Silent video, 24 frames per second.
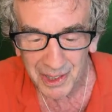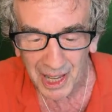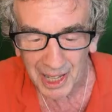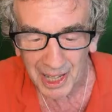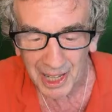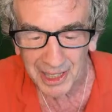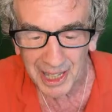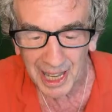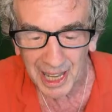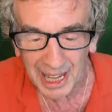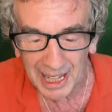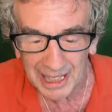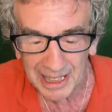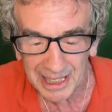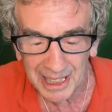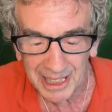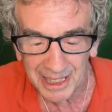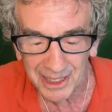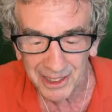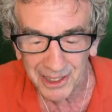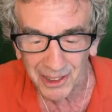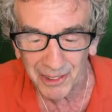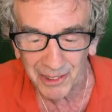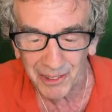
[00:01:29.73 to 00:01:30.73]
Hey,
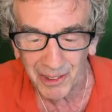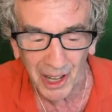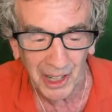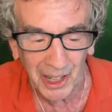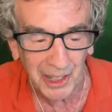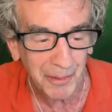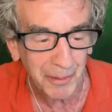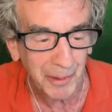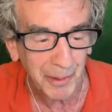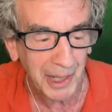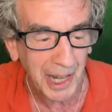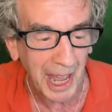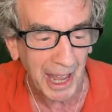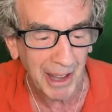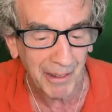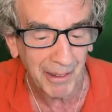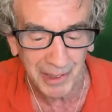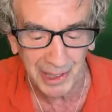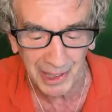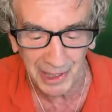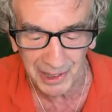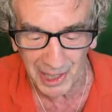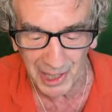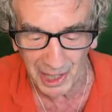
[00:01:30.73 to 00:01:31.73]
Katie. So you guys have been
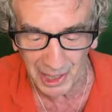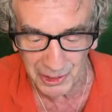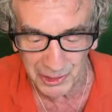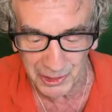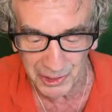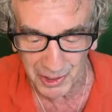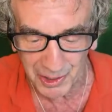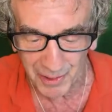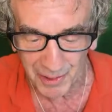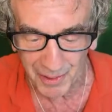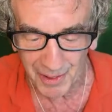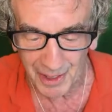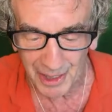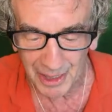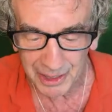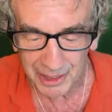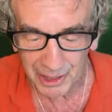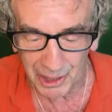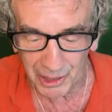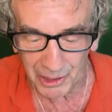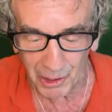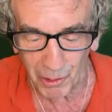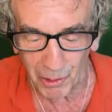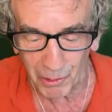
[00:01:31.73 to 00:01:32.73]
having a nice,
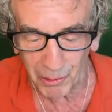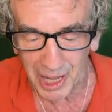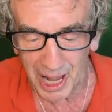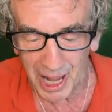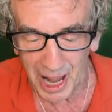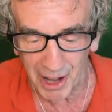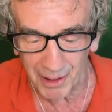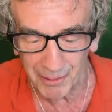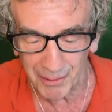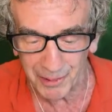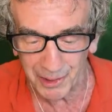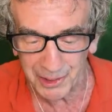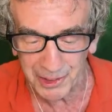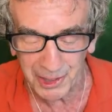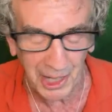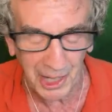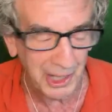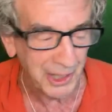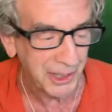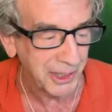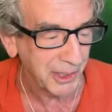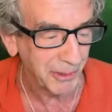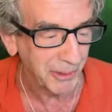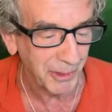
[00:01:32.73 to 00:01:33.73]
good old
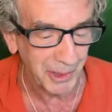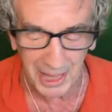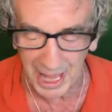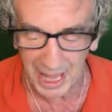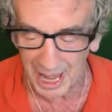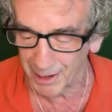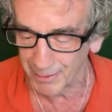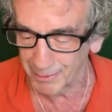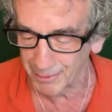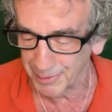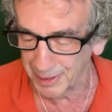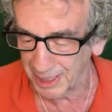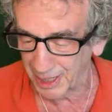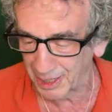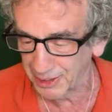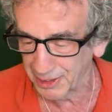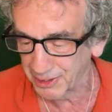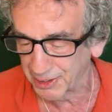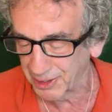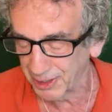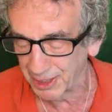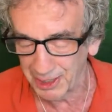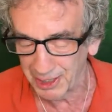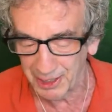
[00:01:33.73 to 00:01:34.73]
conversation without me, I
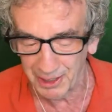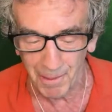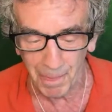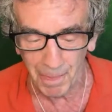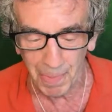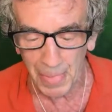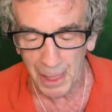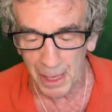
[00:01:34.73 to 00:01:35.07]
see.